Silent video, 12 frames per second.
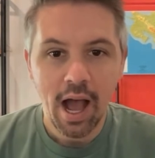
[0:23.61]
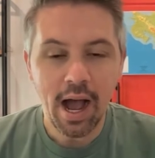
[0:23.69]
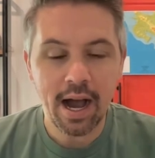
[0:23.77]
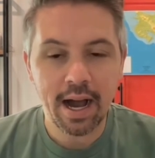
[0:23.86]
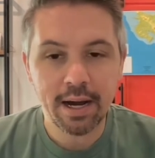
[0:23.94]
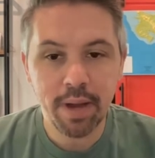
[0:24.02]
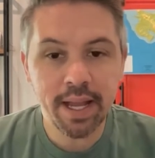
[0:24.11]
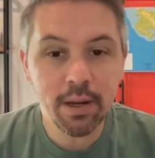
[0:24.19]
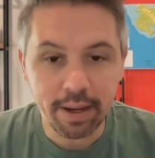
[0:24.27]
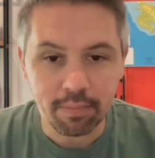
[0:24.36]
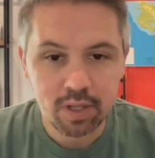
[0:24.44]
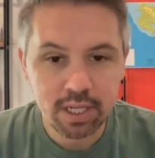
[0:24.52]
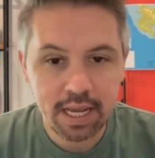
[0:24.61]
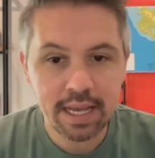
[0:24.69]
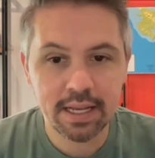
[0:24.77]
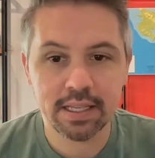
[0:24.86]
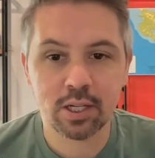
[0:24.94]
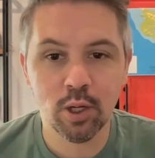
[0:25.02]
Um, anyway,
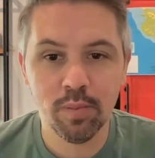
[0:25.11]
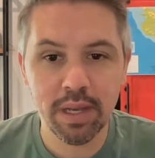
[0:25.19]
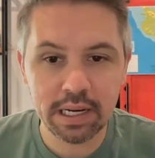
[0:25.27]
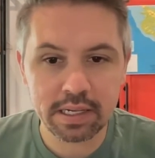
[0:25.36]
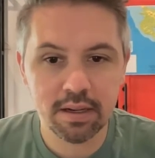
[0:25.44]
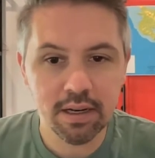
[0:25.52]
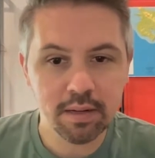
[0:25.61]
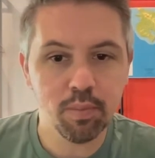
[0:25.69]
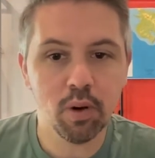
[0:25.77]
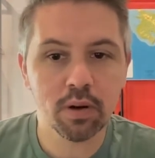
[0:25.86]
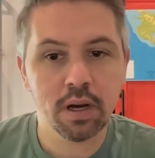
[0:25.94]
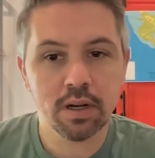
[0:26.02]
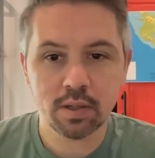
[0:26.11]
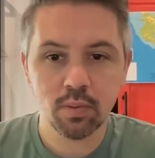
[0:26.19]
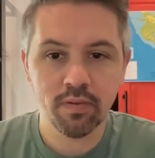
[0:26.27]
today it's going to be an exciting podcast.